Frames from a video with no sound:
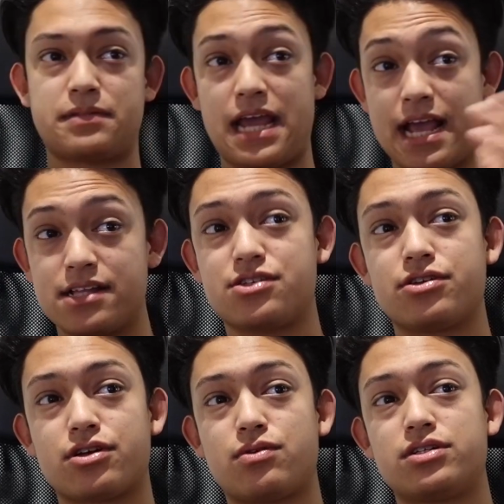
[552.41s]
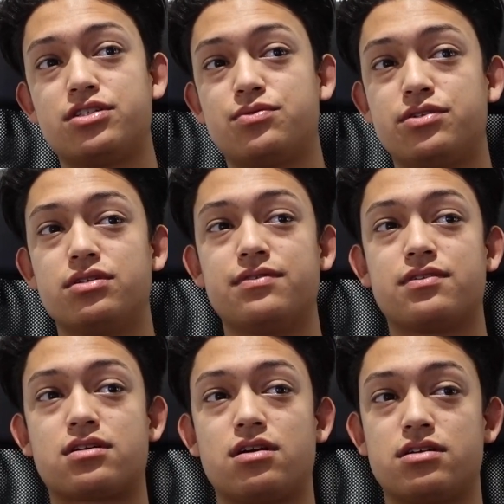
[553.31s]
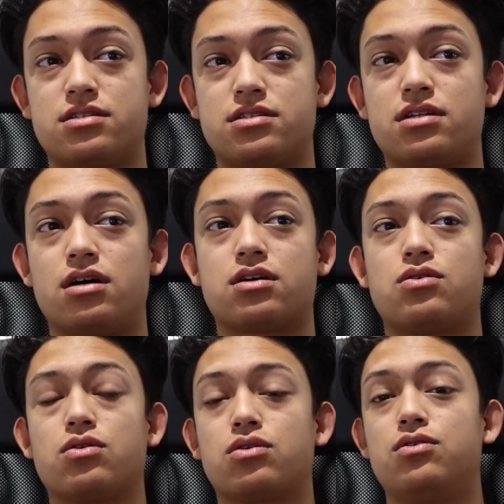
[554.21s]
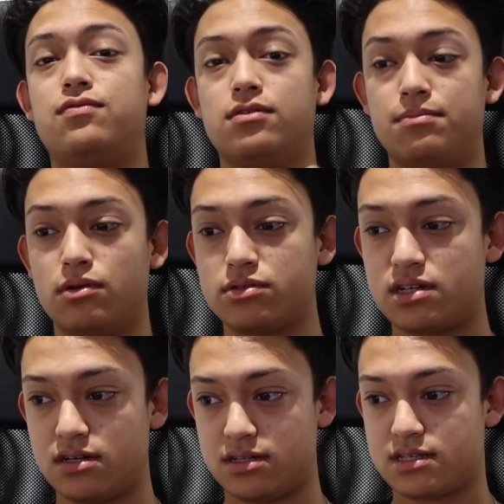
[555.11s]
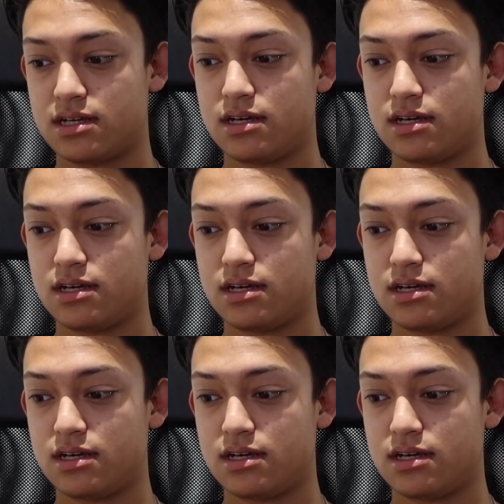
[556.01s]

To answer your questions, would you leave the car stock or go full bolt-ons?